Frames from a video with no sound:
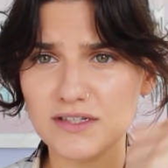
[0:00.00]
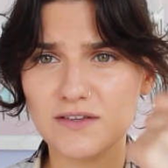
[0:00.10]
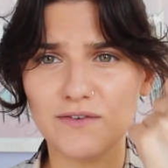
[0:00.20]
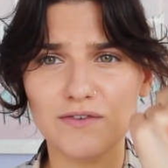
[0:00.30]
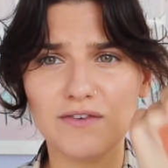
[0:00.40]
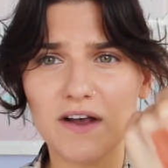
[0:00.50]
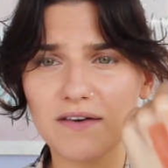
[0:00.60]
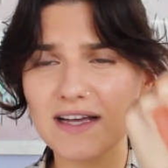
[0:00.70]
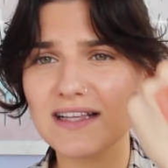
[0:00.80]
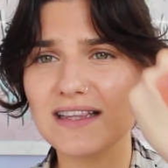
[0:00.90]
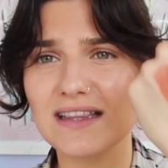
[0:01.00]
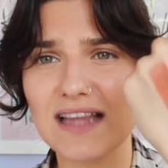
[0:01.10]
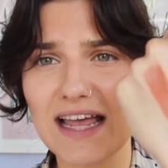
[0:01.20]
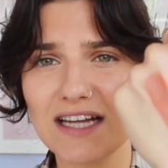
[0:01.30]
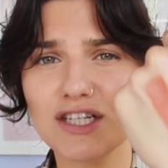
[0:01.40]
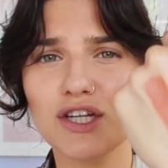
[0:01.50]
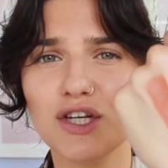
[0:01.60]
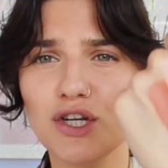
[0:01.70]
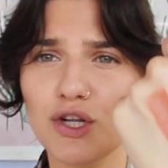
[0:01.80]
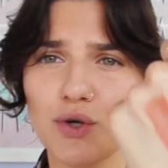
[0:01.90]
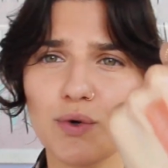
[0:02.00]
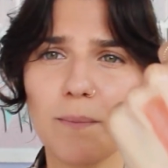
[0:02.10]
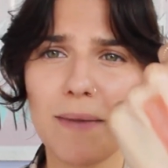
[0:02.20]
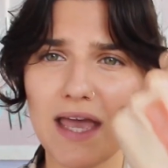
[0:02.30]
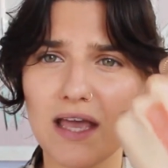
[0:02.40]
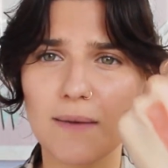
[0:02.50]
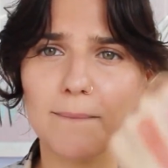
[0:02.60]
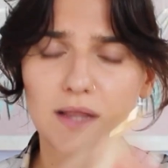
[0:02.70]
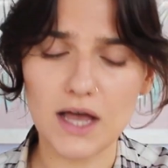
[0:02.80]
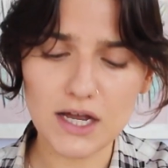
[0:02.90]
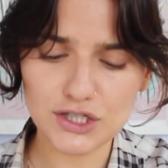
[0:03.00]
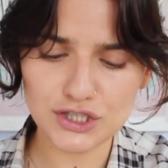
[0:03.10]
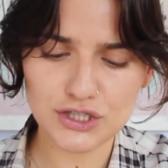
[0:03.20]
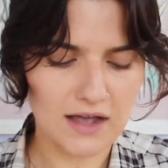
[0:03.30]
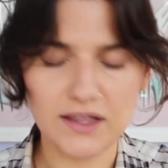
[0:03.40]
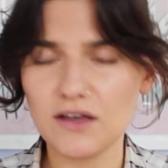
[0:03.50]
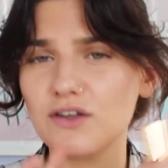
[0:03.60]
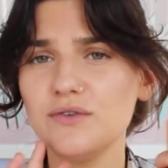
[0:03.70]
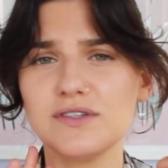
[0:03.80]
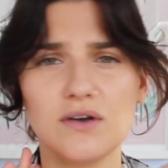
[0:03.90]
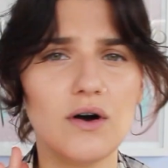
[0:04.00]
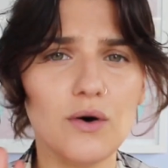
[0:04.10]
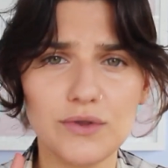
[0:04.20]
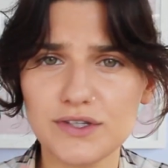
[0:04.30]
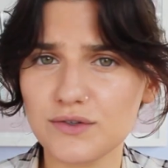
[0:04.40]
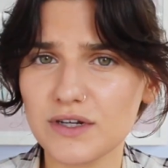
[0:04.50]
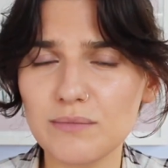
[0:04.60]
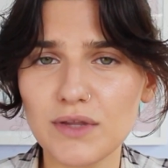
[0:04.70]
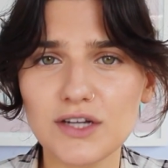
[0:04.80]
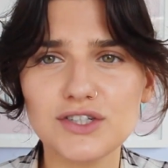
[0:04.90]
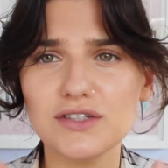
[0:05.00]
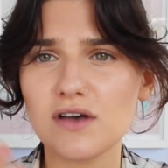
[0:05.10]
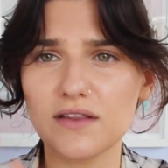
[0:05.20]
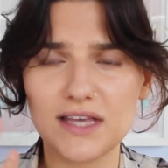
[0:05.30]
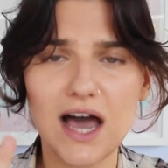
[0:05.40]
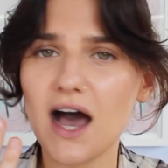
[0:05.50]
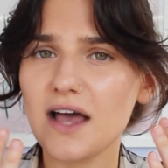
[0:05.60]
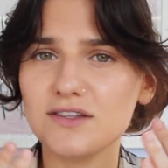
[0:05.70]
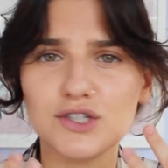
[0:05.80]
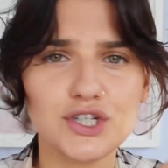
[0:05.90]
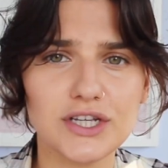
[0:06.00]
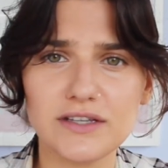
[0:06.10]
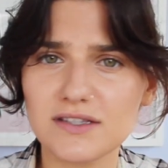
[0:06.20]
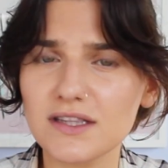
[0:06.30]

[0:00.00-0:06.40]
It's a very light nude pink blush. I like using all these cream blushes on the eyes, cheeks,